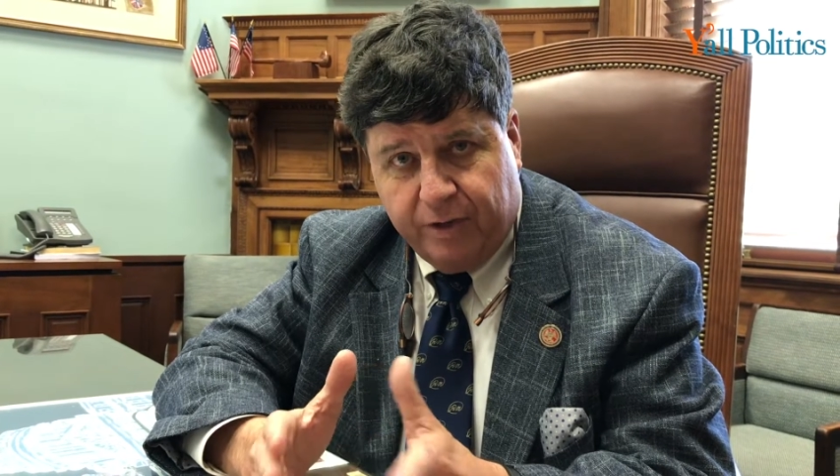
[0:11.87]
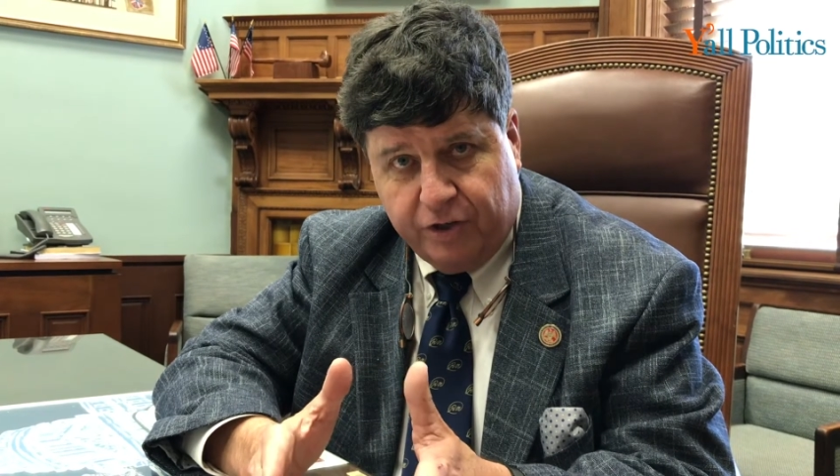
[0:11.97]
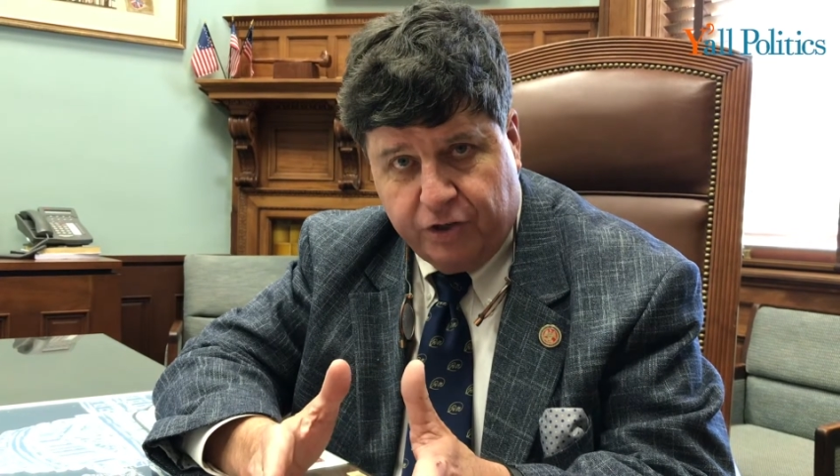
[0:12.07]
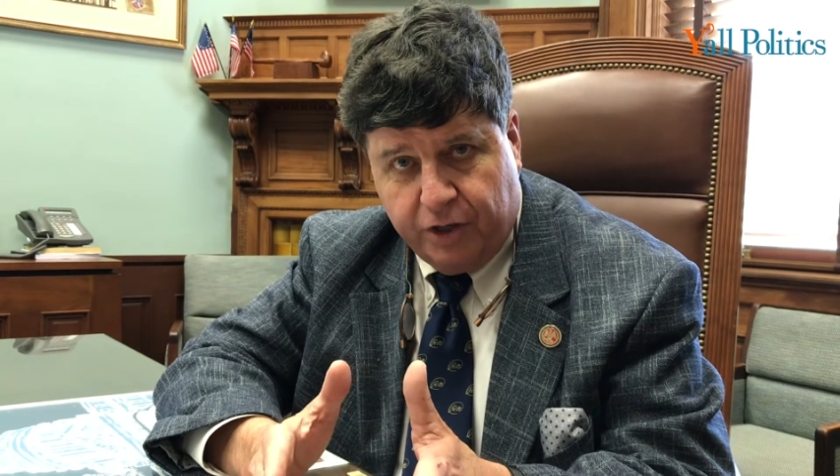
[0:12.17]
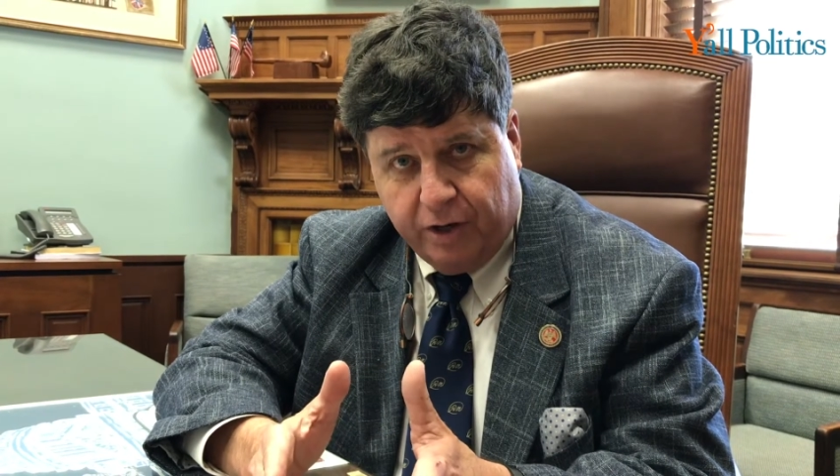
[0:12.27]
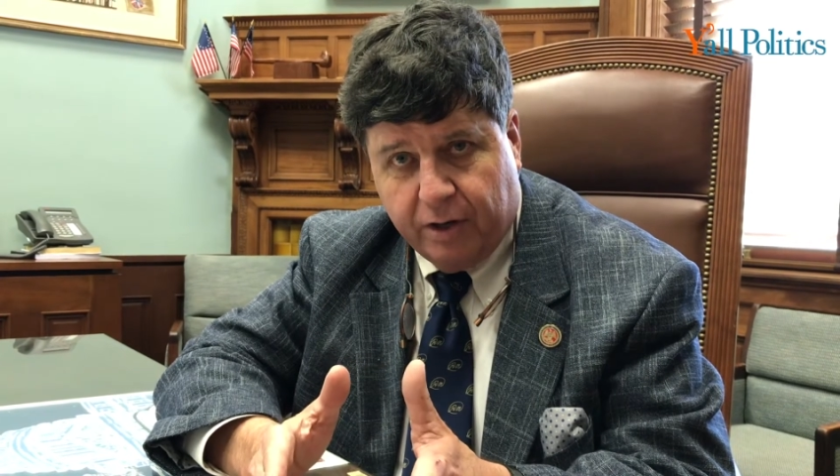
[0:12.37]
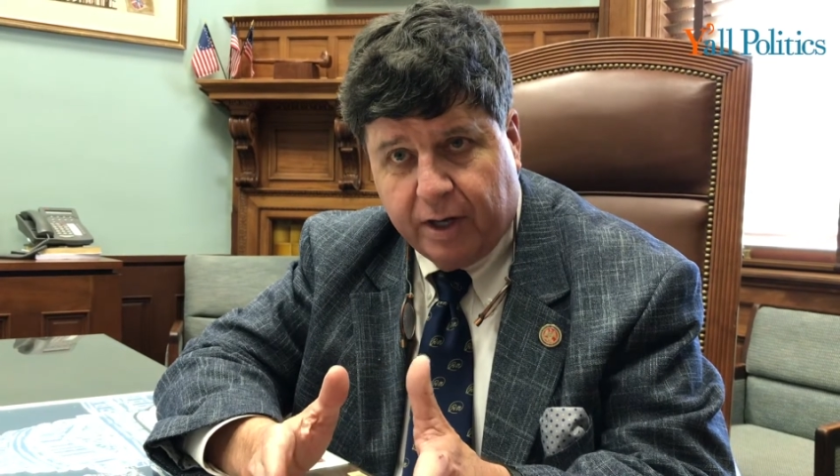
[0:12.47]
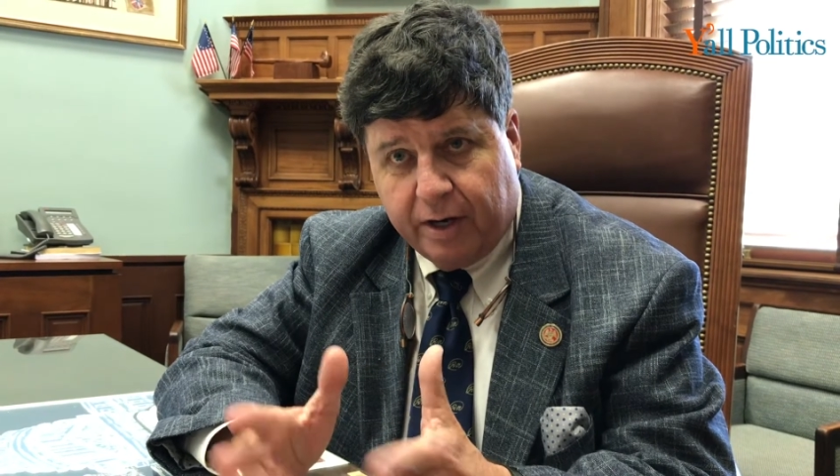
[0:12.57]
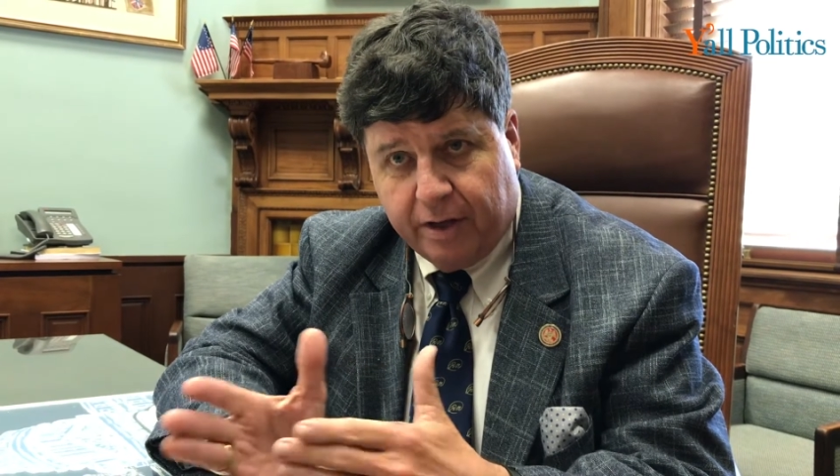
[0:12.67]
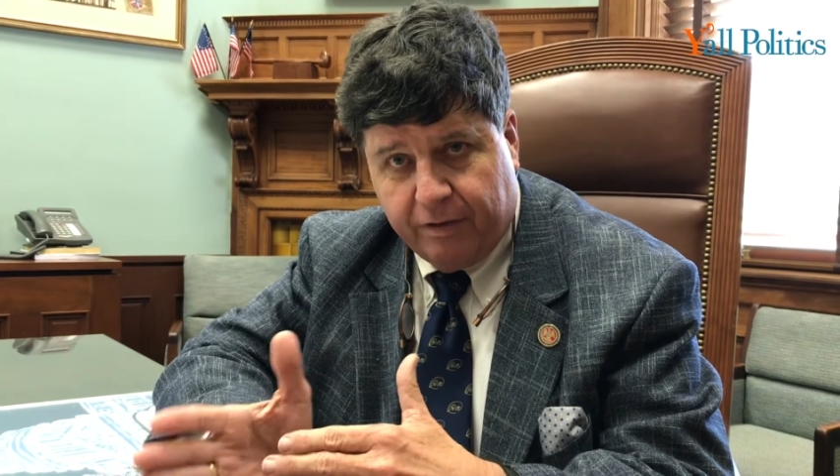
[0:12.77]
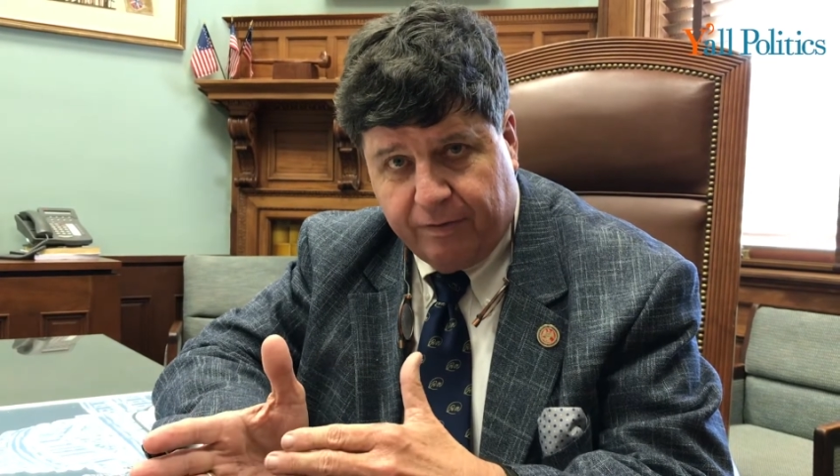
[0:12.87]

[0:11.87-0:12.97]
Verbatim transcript: this year and another